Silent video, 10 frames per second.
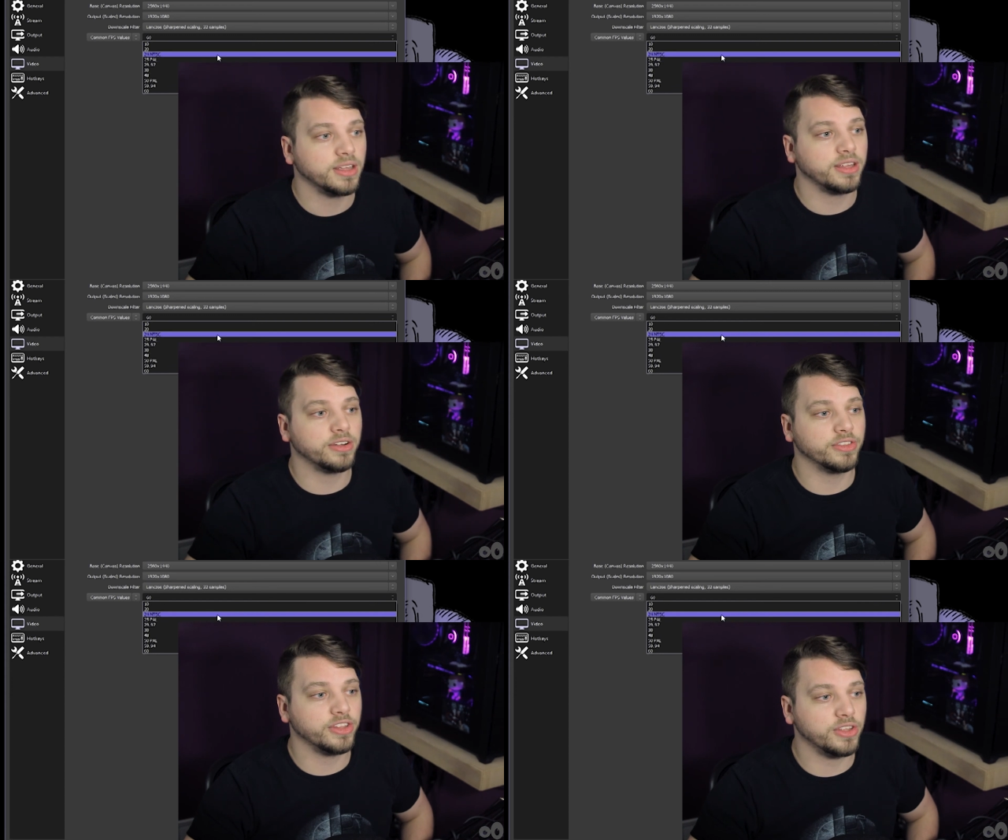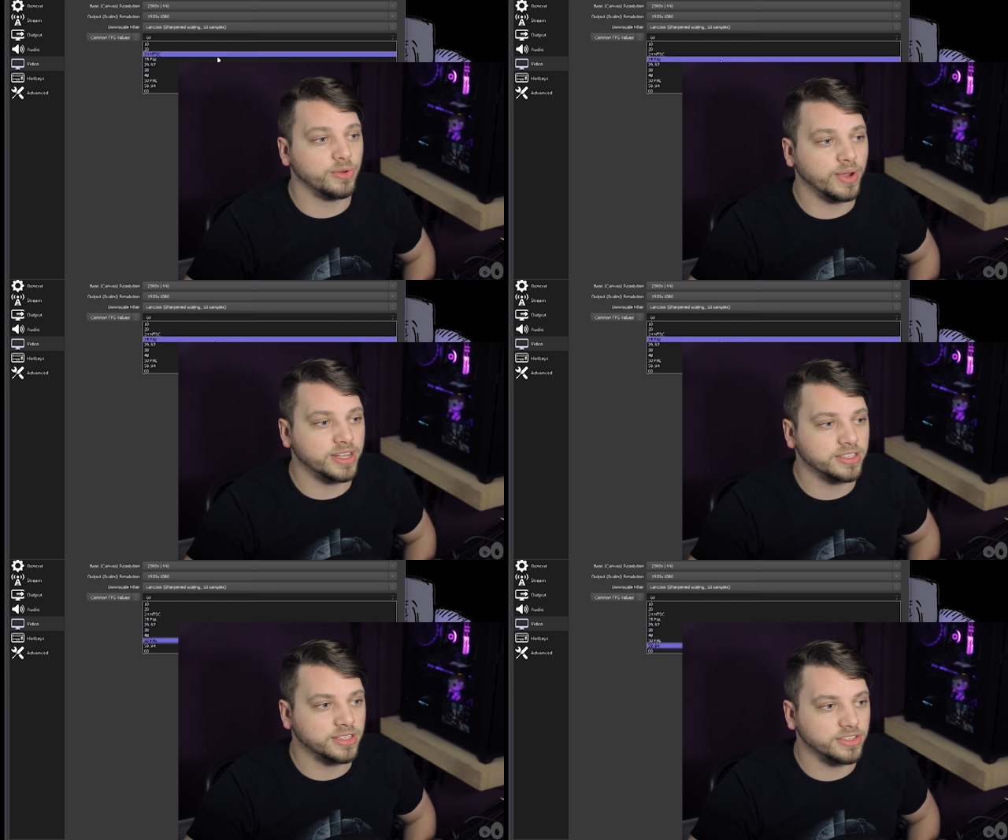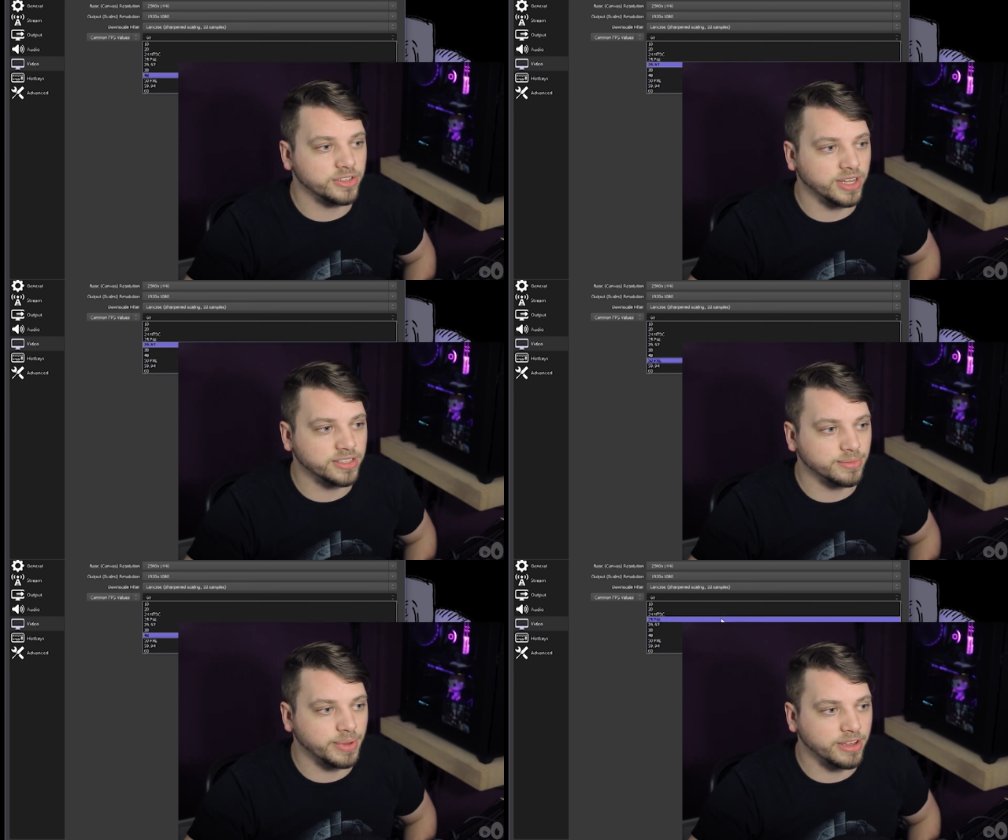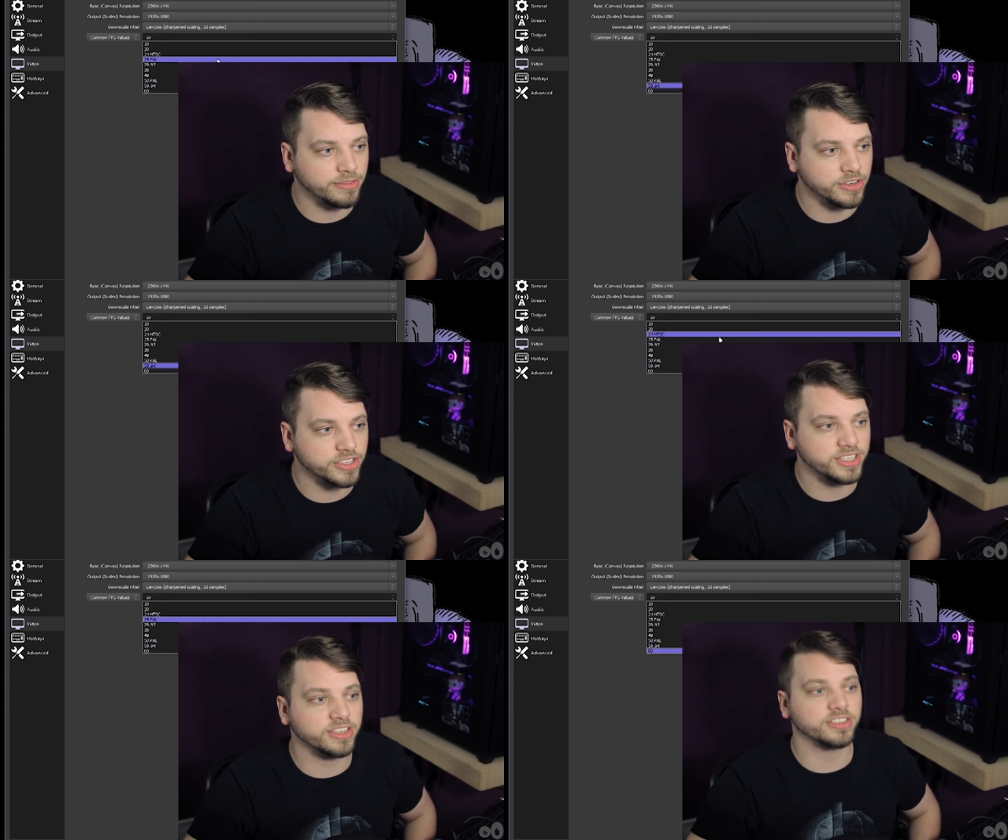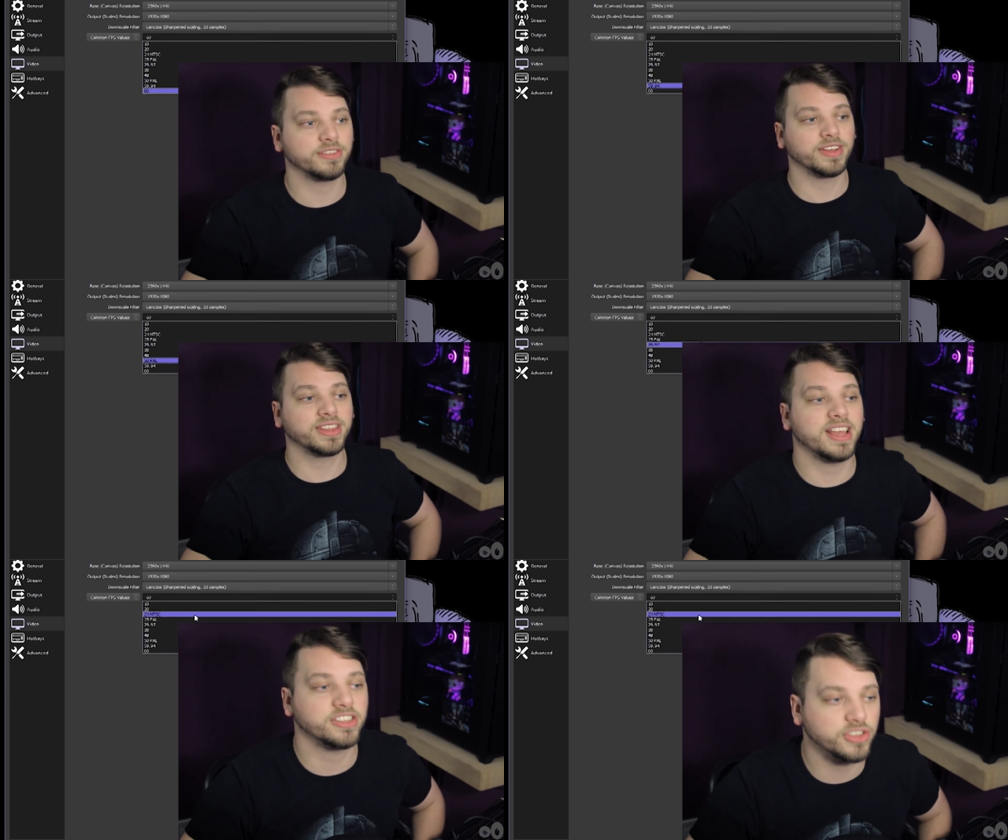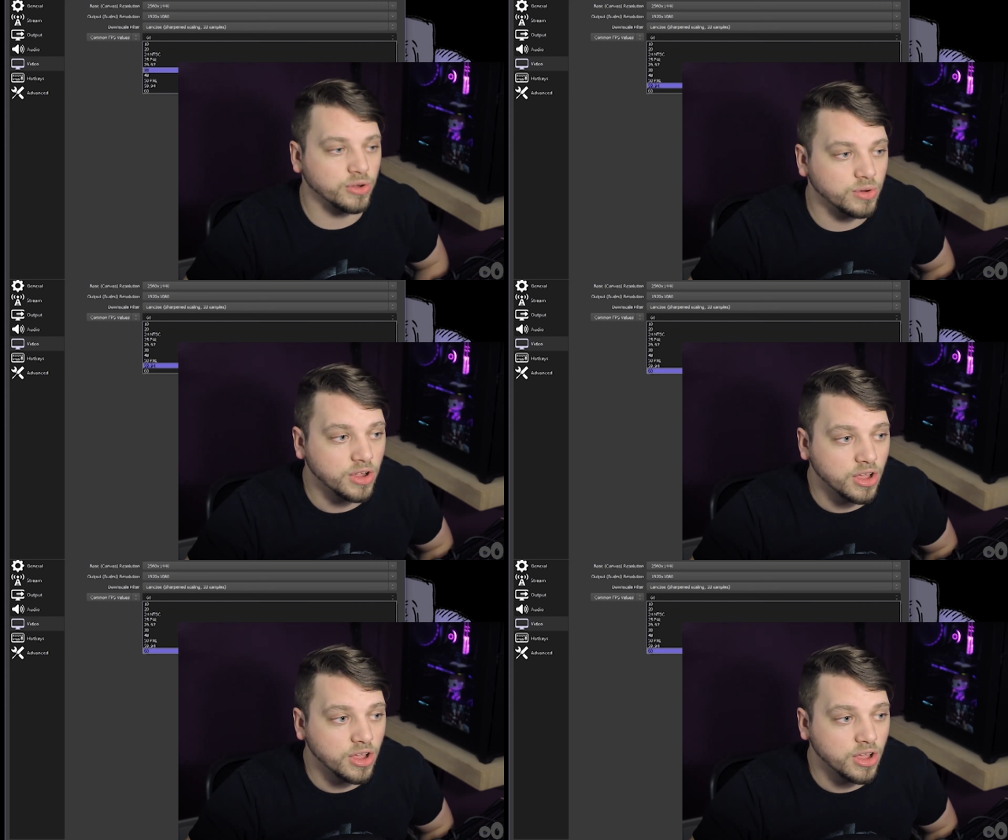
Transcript: here in the US, because you got some pale versions here and stuff like that. So